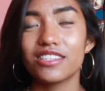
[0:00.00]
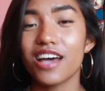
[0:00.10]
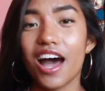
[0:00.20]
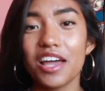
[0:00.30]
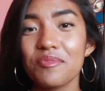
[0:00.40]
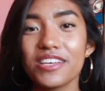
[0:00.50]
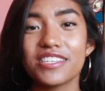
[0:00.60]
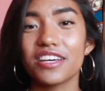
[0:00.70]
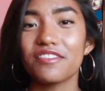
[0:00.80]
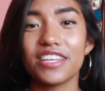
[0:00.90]
time
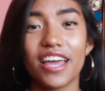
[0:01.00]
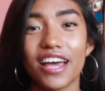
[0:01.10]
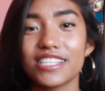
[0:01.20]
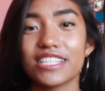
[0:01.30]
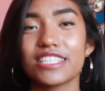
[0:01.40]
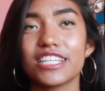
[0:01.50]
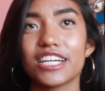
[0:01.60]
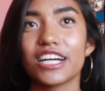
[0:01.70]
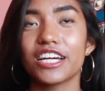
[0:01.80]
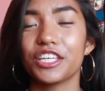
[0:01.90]
is of the essence
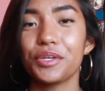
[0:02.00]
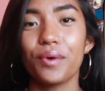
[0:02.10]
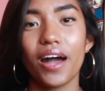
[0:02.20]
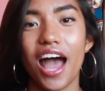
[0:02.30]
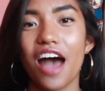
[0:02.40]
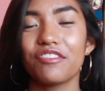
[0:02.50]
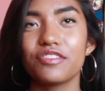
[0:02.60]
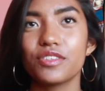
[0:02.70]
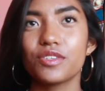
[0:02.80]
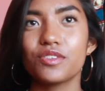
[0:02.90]
here. You
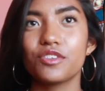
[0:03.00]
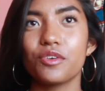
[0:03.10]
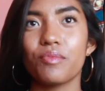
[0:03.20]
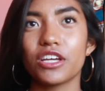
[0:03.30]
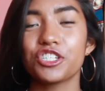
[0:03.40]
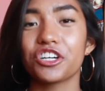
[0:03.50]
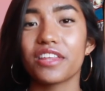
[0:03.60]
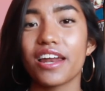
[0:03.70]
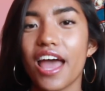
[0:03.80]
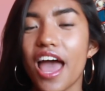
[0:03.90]
have to make sure
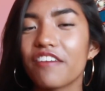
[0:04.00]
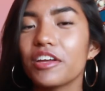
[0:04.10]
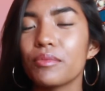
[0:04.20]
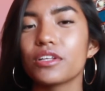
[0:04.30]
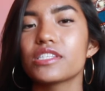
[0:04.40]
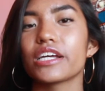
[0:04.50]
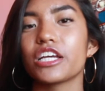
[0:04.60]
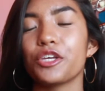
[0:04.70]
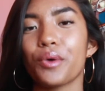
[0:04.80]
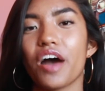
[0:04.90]
that every
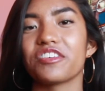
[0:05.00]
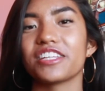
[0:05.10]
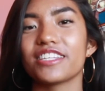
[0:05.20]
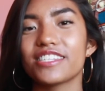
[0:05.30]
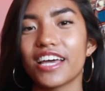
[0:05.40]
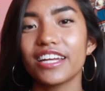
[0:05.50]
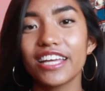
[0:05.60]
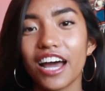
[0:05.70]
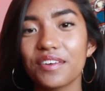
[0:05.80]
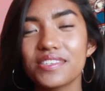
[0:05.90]
millisecond you have on that site
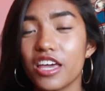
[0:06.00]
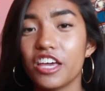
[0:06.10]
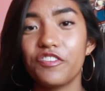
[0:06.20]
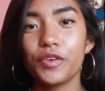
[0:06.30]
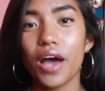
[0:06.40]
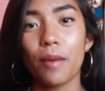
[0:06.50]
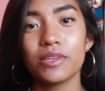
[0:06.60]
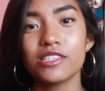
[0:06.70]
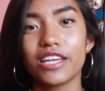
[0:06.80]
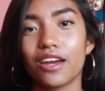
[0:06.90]
counts. If you
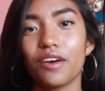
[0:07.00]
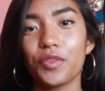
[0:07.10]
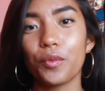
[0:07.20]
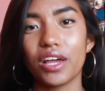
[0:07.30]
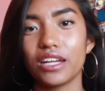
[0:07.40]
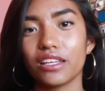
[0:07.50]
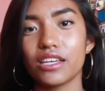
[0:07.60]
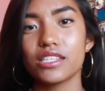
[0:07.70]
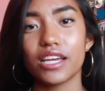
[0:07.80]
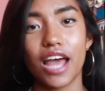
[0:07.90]
happen to get off the waiting
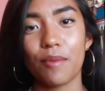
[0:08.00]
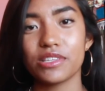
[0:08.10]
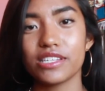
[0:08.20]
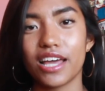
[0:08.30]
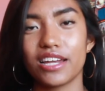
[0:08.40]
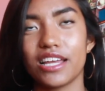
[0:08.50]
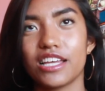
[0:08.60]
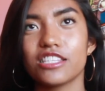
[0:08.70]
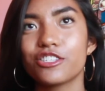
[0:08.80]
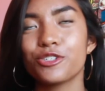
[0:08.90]
list and happen to get
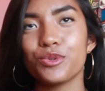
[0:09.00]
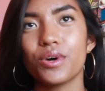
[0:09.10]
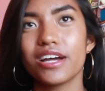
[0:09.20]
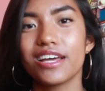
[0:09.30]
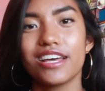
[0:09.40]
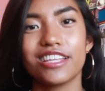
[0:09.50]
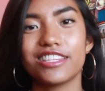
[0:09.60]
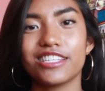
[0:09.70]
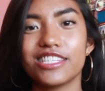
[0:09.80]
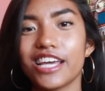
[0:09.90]
into
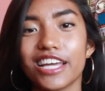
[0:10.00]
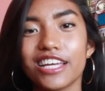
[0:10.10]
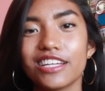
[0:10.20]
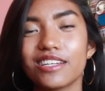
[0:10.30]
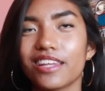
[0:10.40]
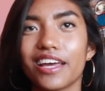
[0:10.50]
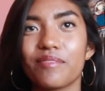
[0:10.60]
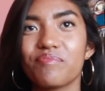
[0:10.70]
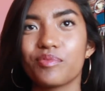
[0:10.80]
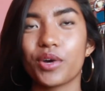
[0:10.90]
the ticket,
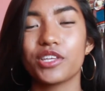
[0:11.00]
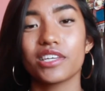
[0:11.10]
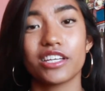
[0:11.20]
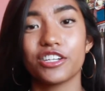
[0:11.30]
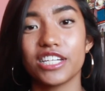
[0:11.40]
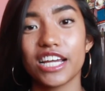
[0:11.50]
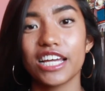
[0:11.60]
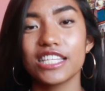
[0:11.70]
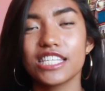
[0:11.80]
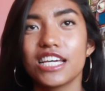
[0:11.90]
where you select your
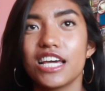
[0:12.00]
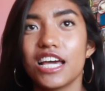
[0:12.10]
tickets,